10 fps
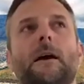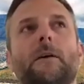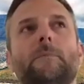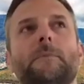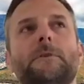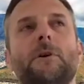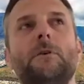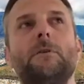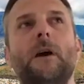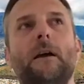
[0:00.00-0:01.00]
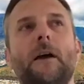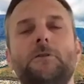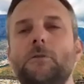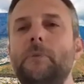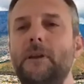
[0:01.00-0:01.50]
So I
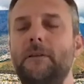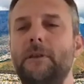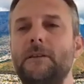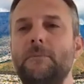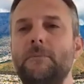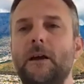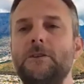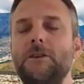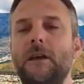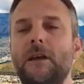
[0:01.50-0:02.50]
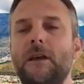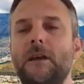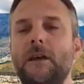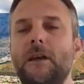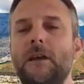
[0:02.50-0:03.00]
do believe that supply
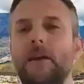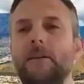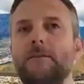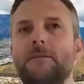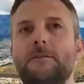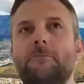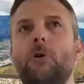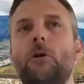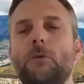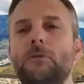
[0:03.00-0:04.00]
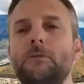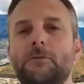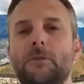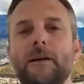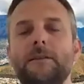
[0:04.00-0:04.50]
chain's role, right,
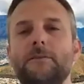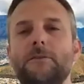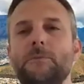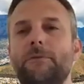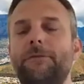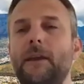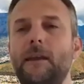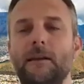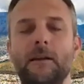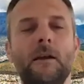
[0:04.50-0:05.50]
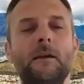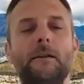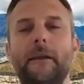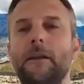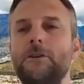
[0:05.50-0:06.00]
in terms of feeding
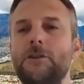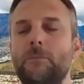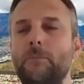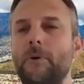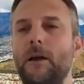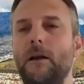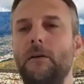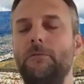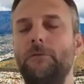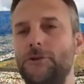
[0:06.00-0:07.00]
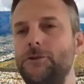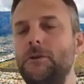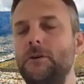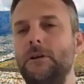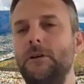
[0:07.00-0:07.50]
leadership, for
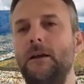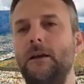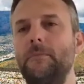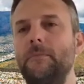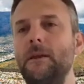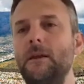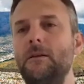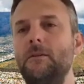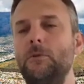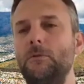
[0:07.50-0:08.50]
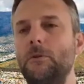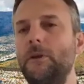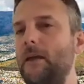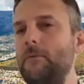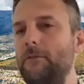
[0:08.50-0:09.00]
sure, will
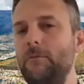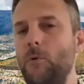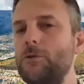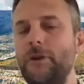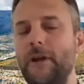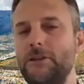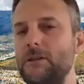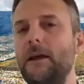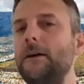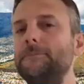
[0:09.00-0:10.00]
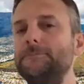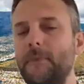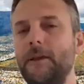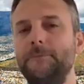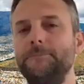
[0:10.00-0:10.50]
gain even more traction now.
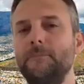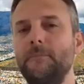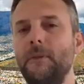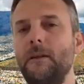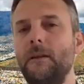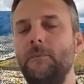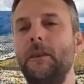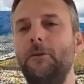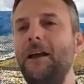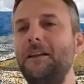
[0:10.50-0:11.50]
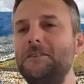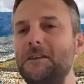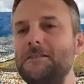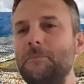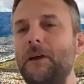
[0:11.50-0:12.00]
I mean, the reality
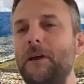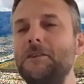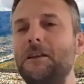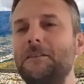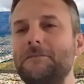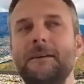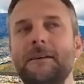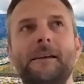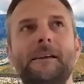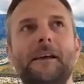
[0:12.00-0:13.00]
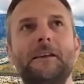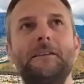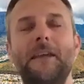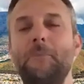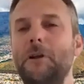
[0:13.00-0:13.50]
is supply chain has
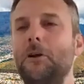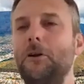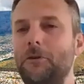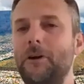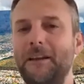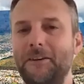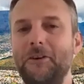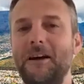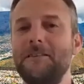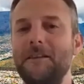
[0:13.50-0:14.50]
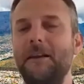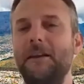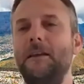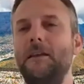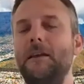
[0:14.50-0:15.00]
kept a lot running, right, in the